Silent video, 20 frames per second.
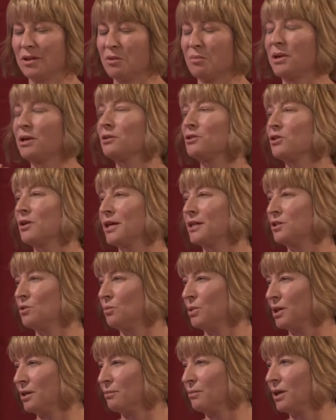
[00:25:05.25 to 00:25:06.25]
men are trying to
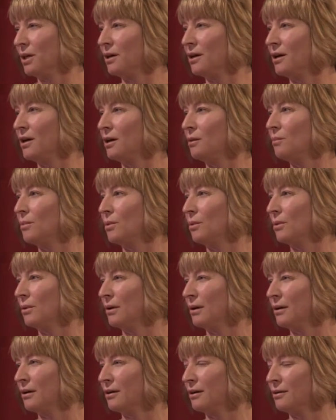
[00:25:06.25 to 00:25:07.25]
pick me up
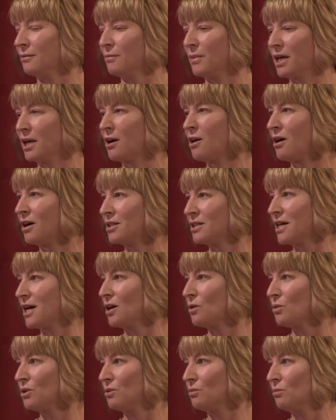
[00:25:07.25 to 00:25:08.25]
or make contact
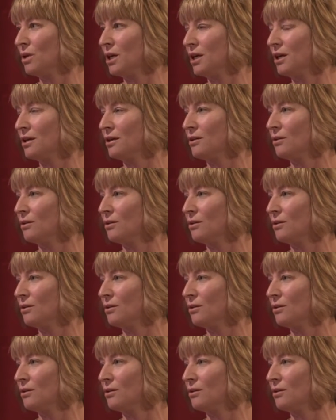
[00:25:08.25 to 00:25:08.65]
with me